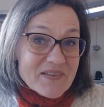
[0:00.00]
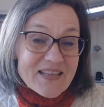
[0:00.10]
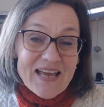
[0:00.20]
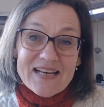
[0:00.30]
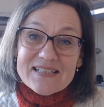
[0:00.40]

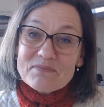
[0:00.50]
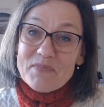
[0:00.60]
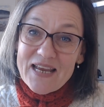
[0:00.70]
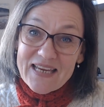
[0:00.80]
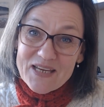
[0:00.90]
that
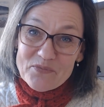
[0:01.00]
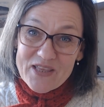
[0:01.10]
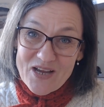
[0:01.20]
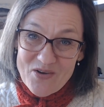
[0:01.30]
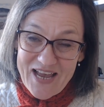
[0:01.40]
making
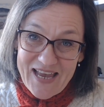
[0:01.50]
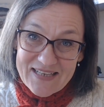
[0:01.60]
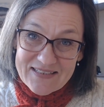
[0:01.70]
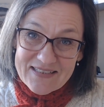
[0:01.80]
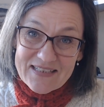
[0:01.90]
with our
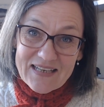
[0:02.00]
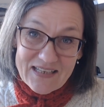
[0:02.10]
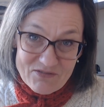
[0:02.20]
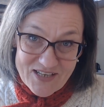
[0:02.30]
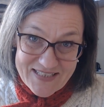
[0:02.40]
hands
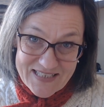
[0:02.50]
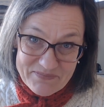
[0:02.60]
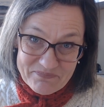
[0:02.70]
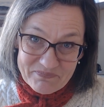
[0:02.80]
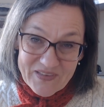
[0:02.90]
give us.
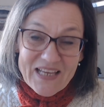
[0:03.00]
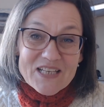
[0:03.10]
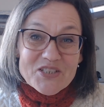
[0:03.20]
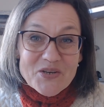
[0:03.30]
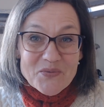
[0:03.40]

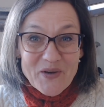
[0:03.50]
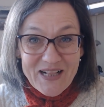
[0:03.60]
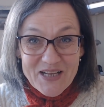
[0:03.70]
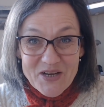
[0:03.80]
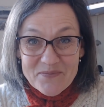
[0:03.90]
So
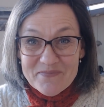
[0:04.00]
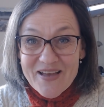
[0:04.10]
welcome.